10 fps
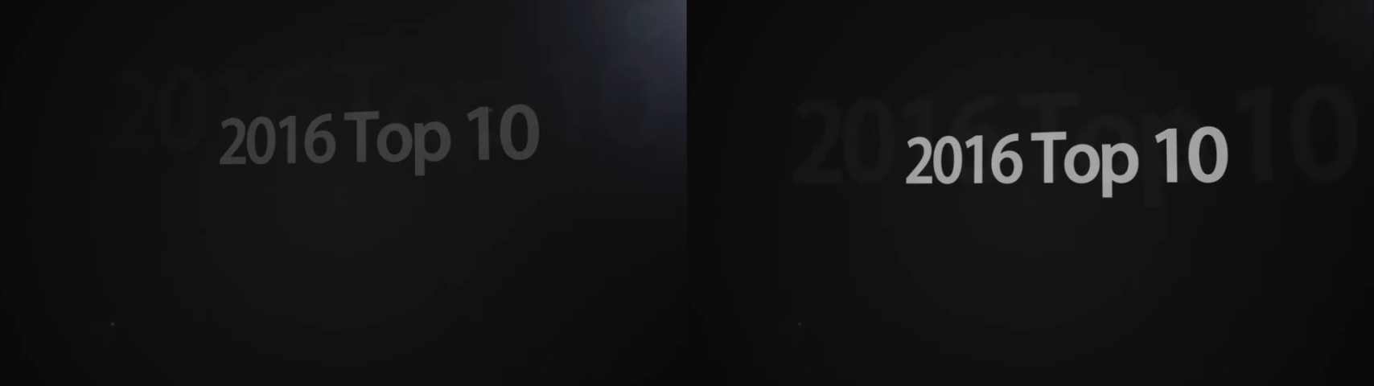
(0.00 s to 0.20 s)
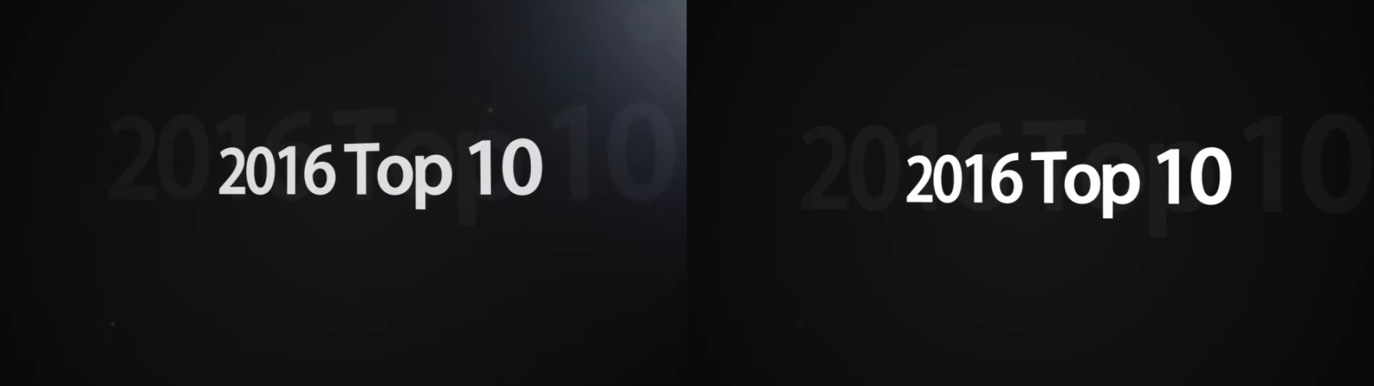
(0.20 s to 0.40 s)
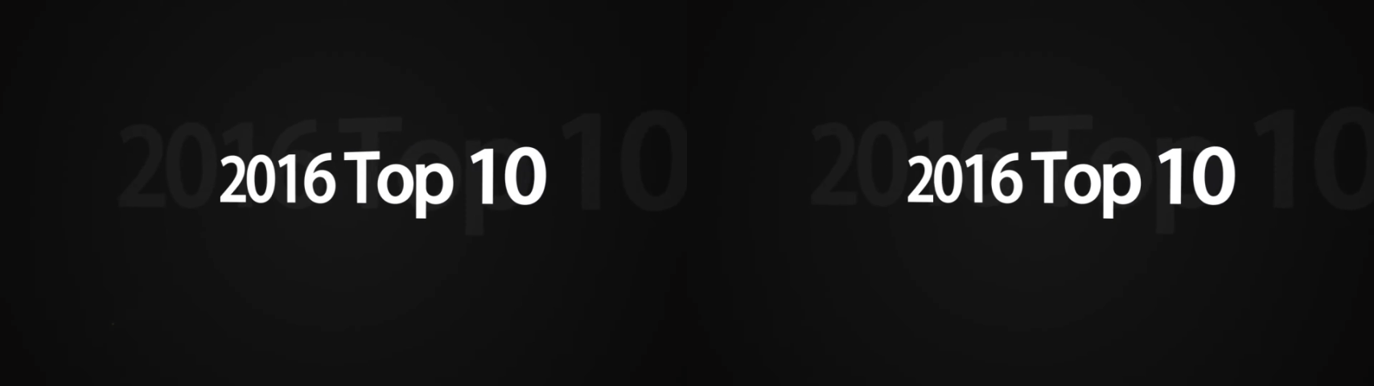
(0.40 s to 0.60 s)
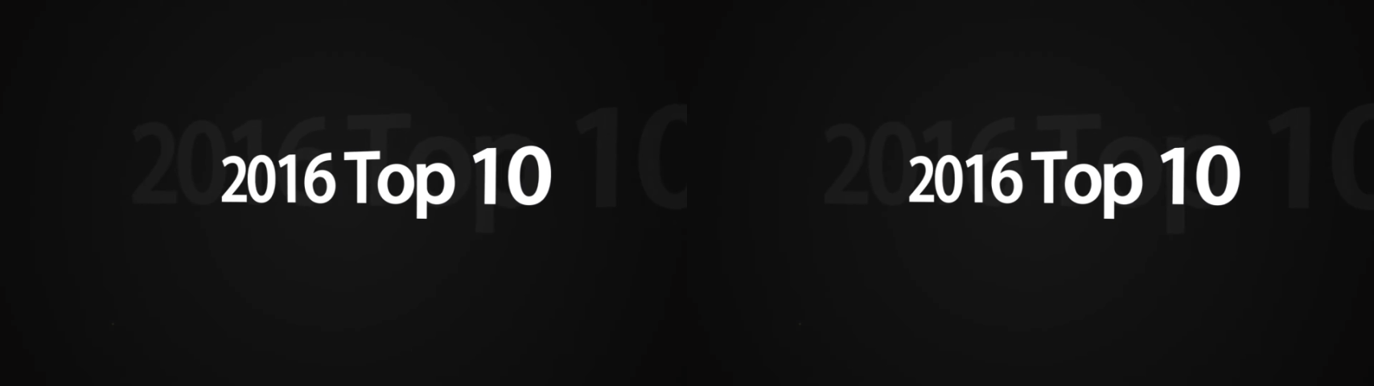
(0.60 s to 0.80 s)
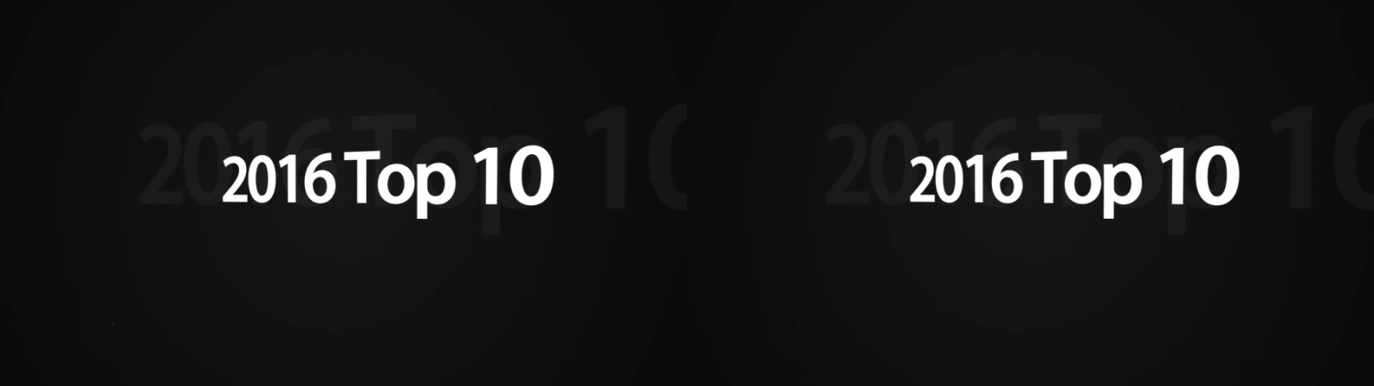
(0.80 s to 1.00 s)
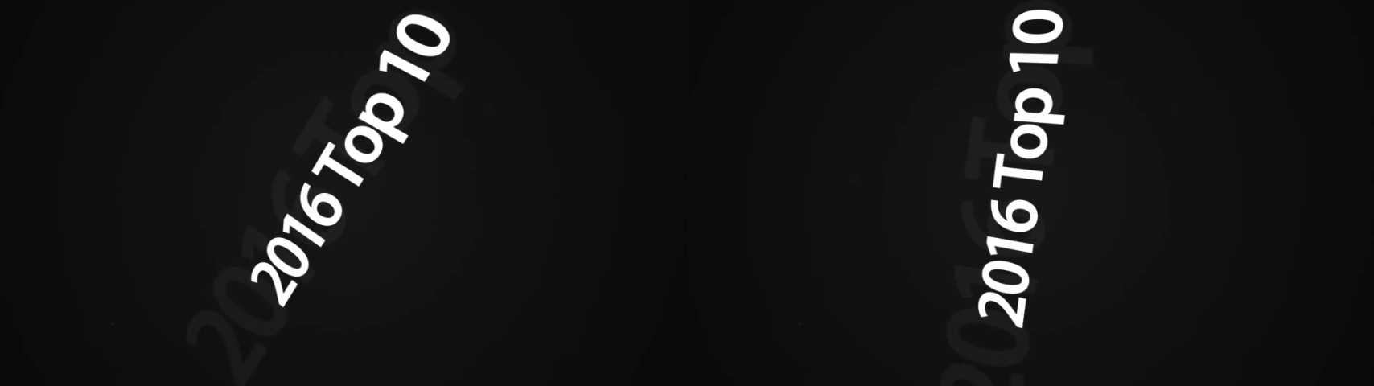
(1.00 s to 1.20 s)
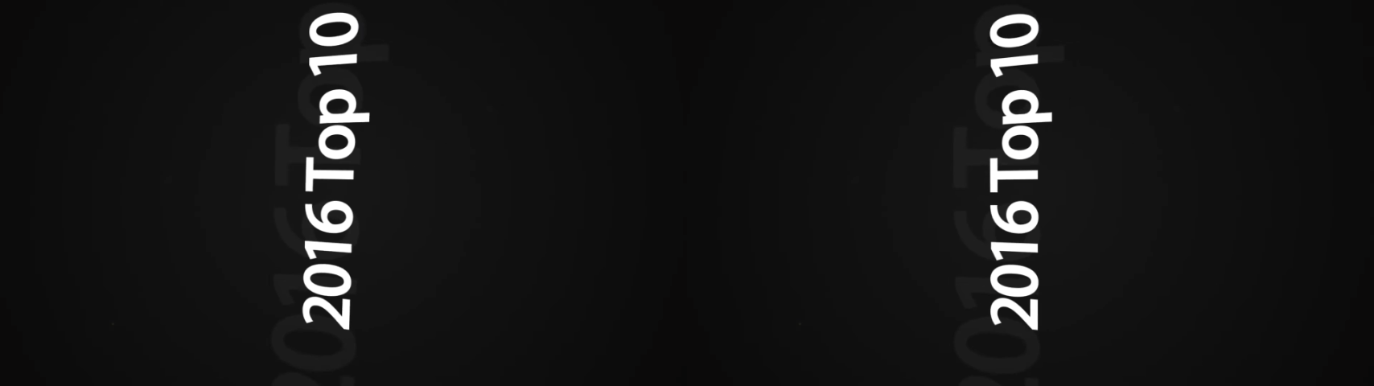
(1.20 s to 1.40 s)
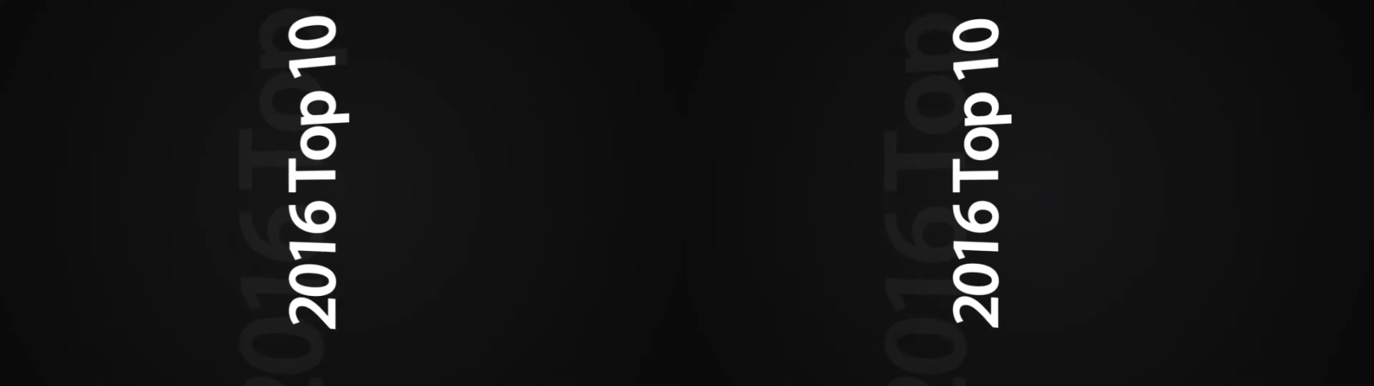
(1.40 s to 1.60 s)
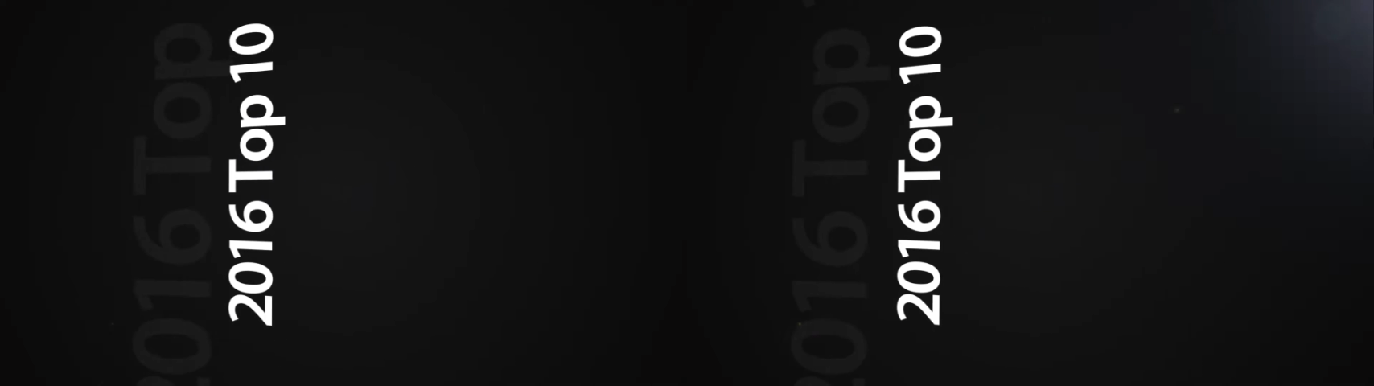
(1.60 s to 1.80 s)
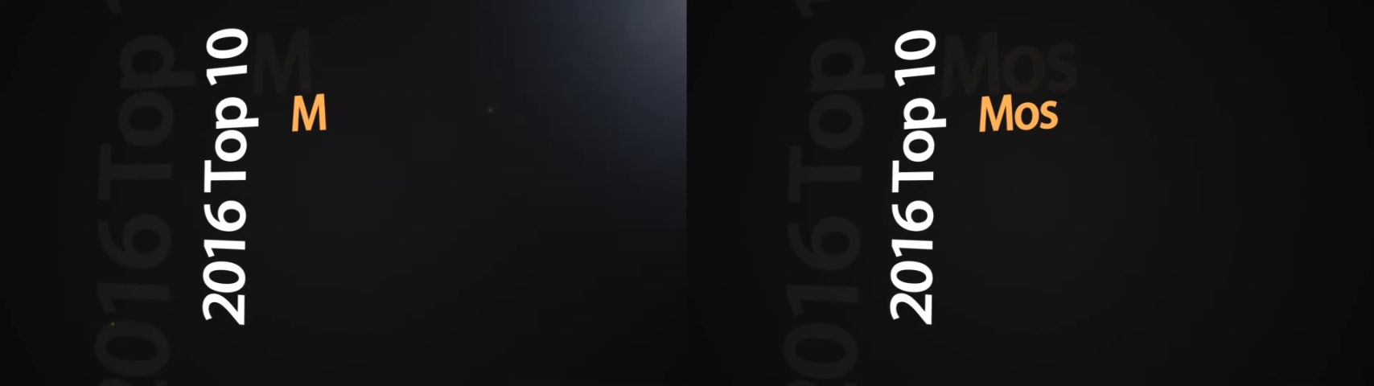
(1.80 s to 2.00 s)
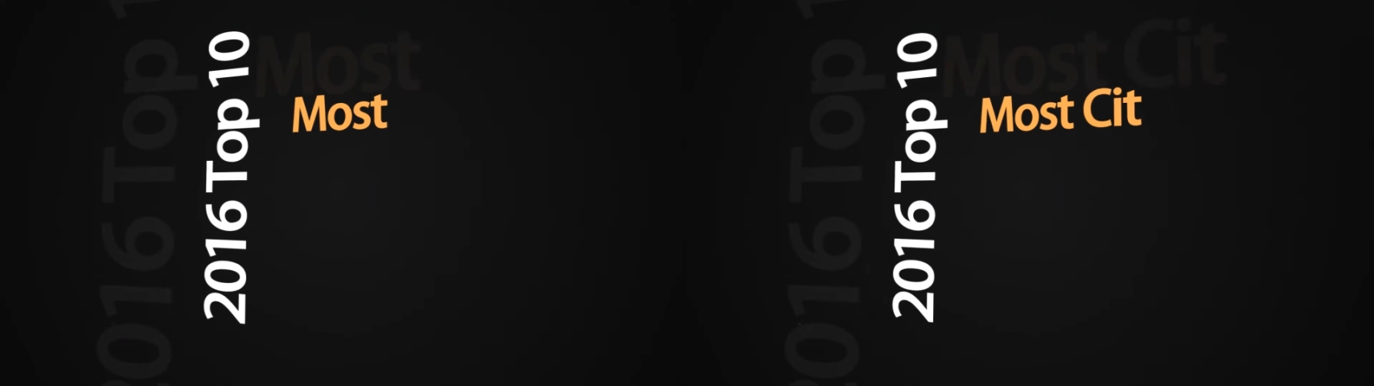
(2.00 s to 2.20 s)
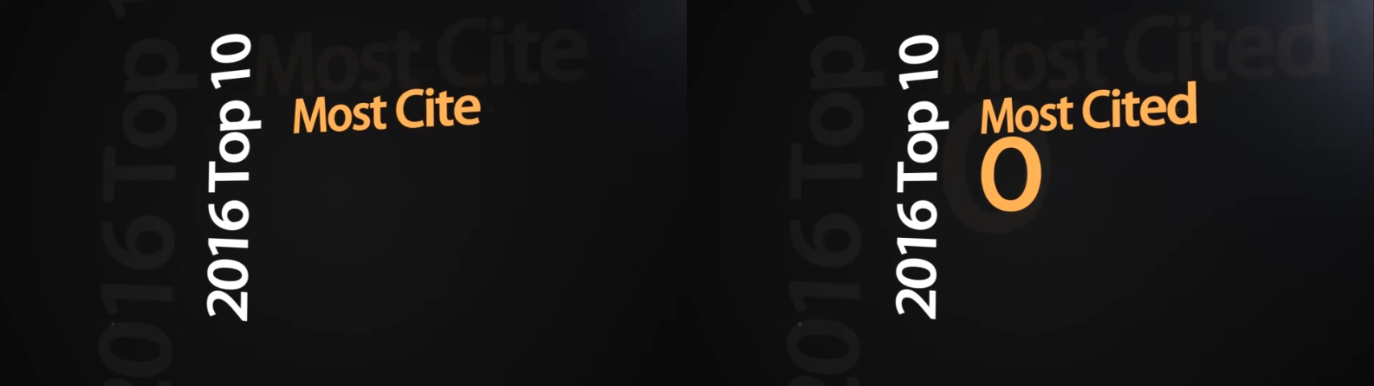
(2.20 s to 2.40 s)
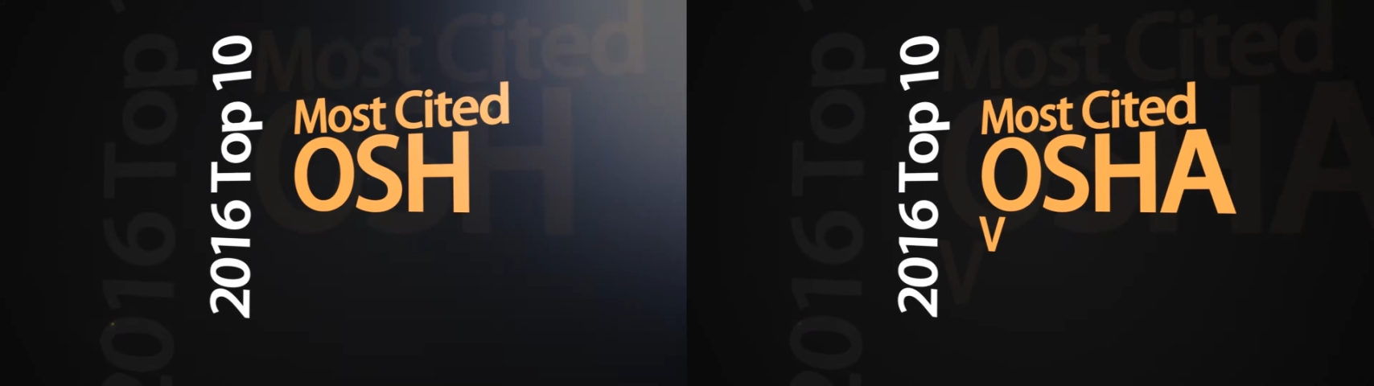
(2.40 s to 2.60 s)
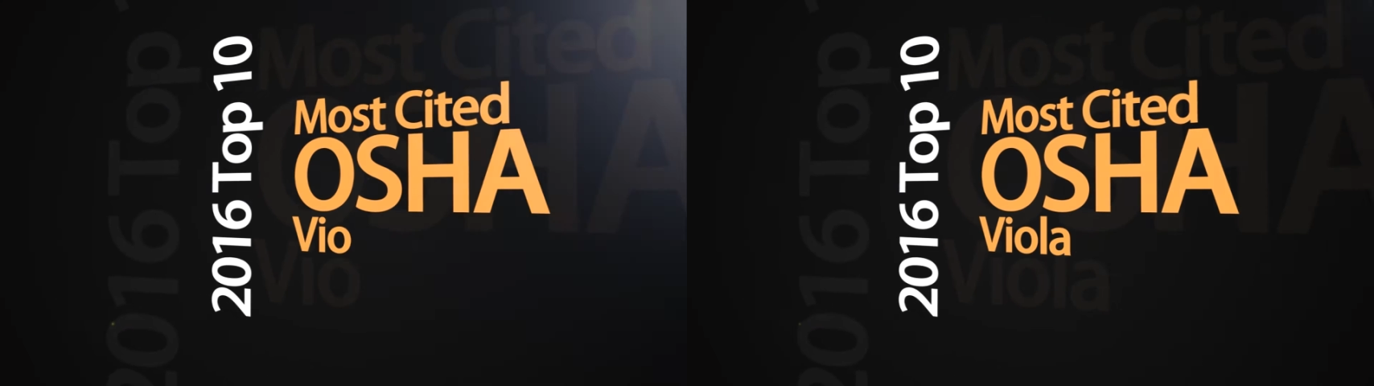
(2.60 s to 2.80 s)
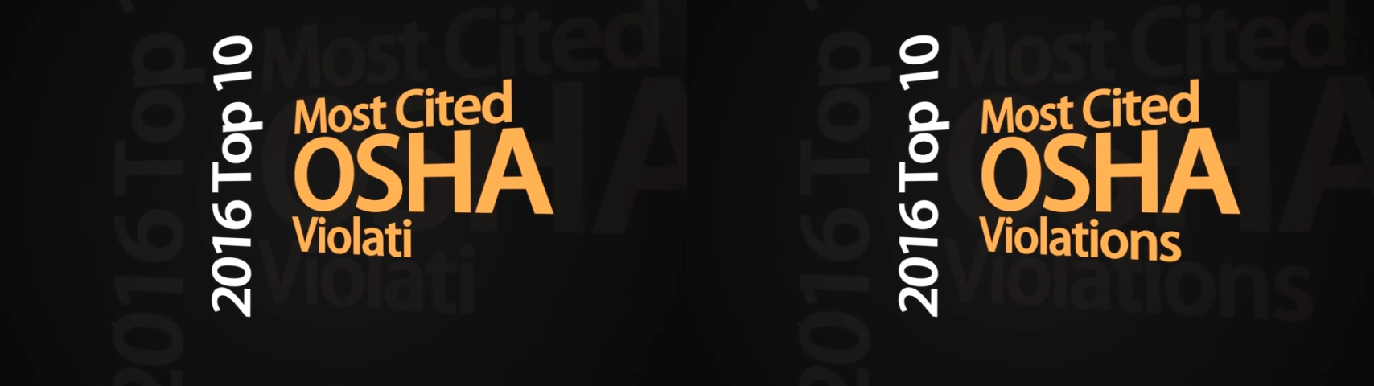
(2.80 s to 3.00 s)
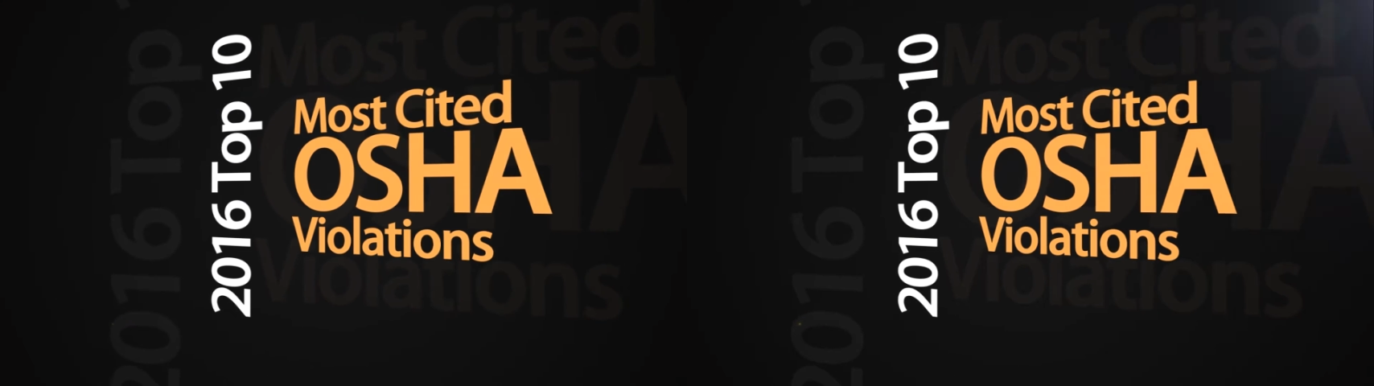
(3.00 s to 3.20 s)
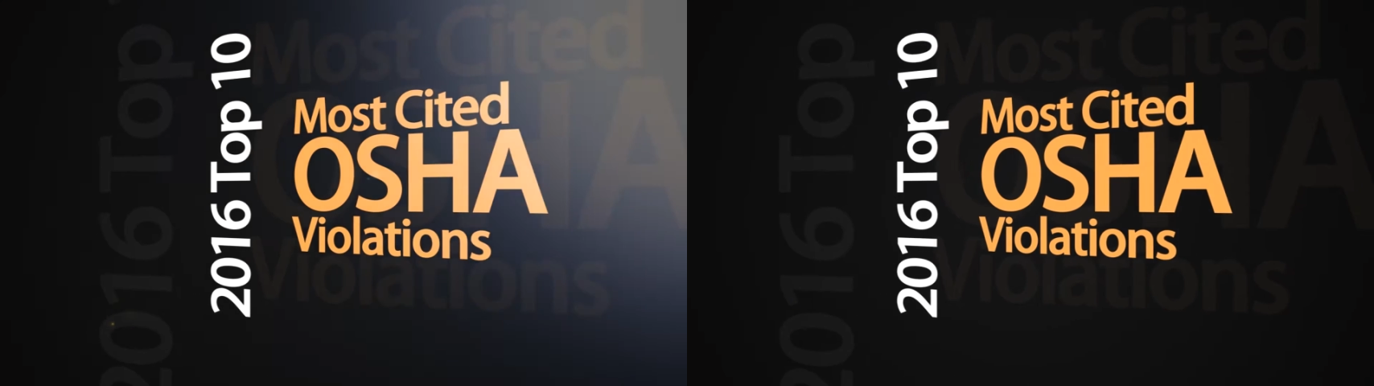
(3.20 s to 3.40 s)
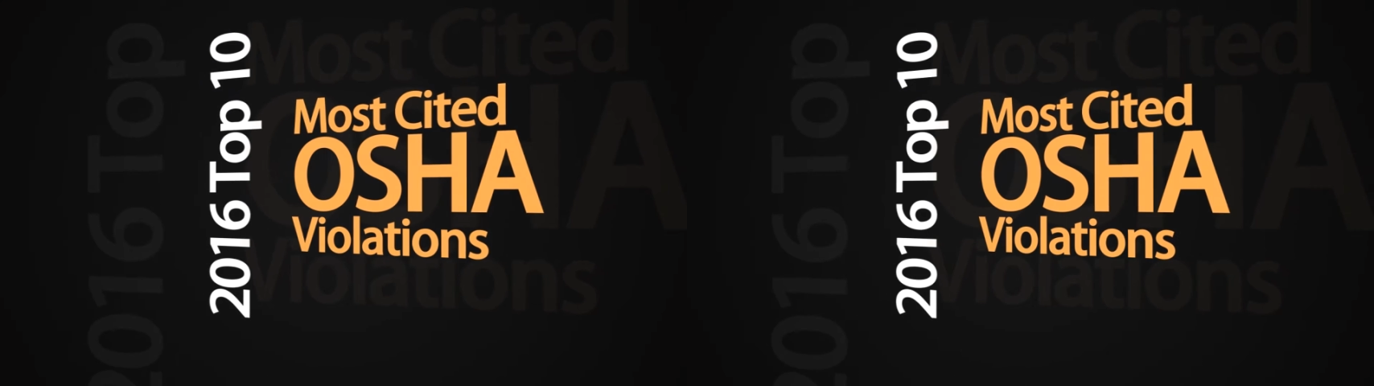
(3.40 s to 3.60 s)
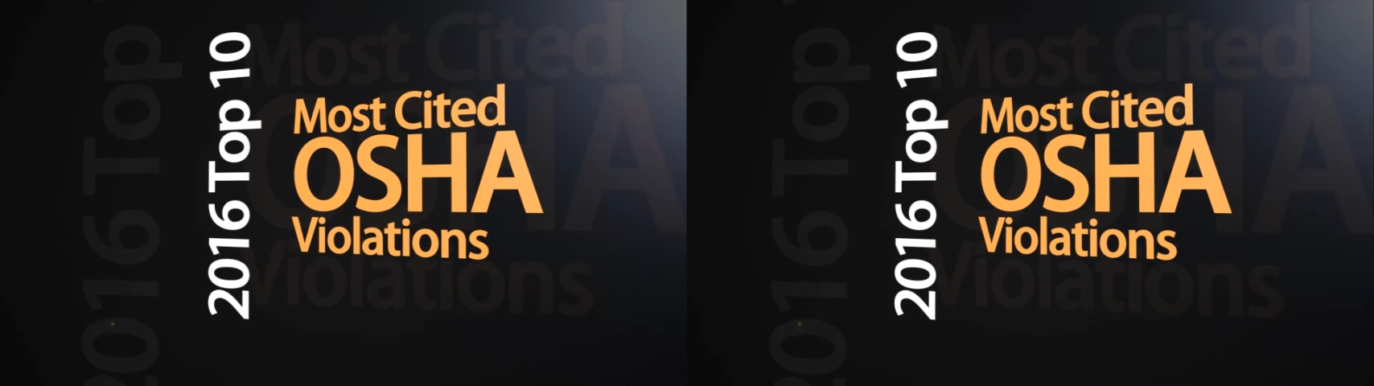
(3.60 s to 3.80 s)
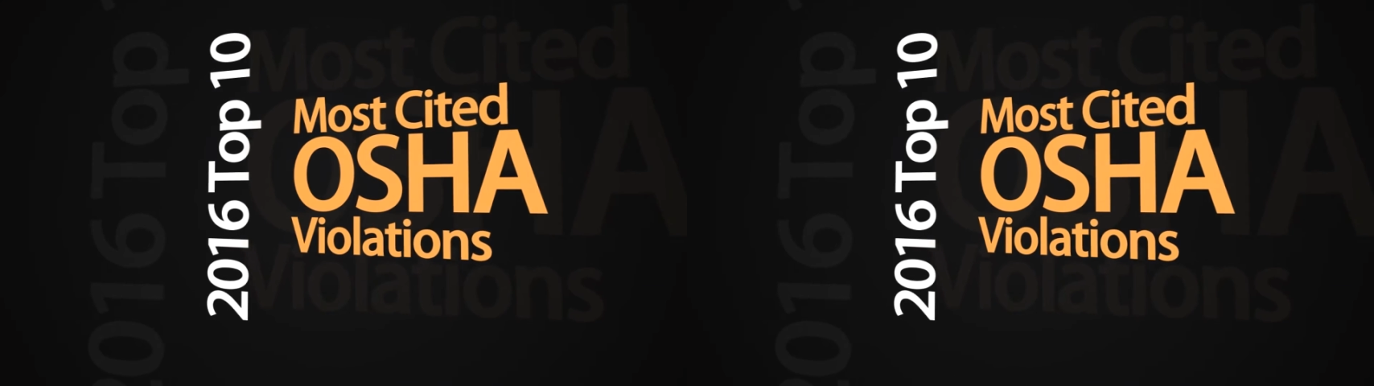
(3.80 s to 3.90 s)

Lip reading: No face is visible, so there are no lips to read.